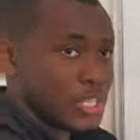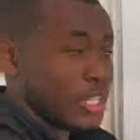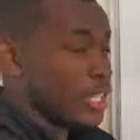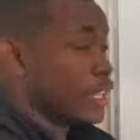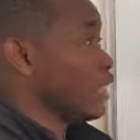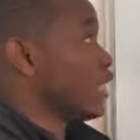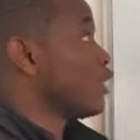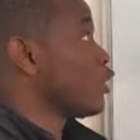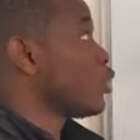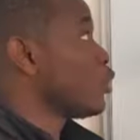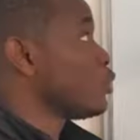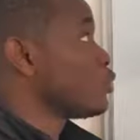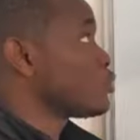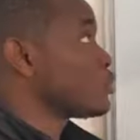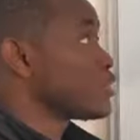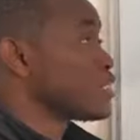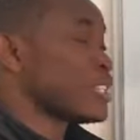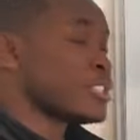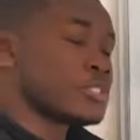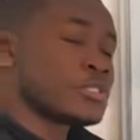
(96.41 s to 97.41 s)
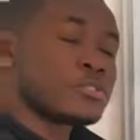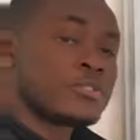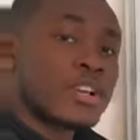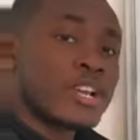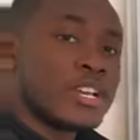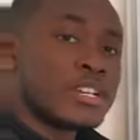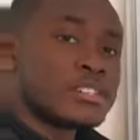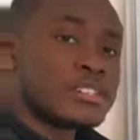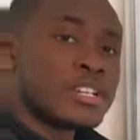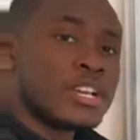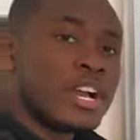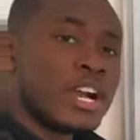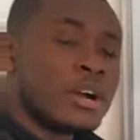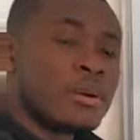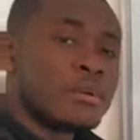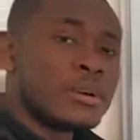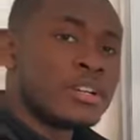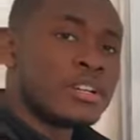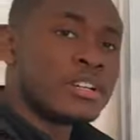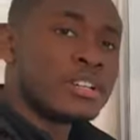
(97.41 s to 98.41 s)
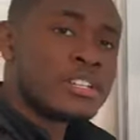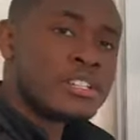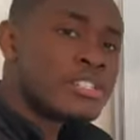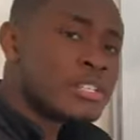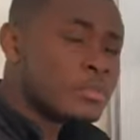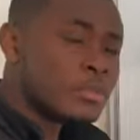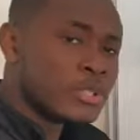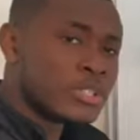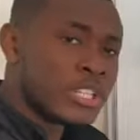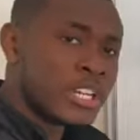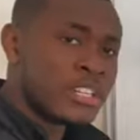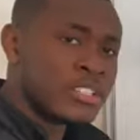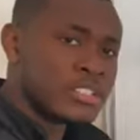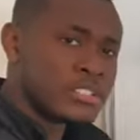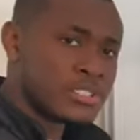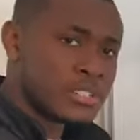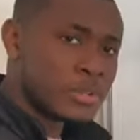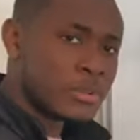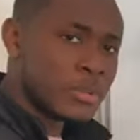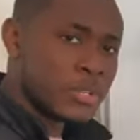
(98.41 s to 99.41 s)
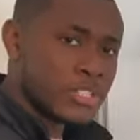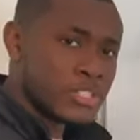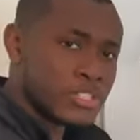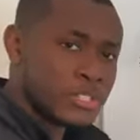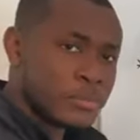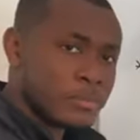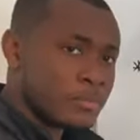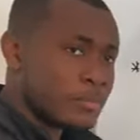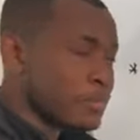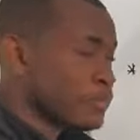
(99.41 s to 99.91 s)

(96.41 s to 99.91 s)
that also satisfies our simultaneous equation.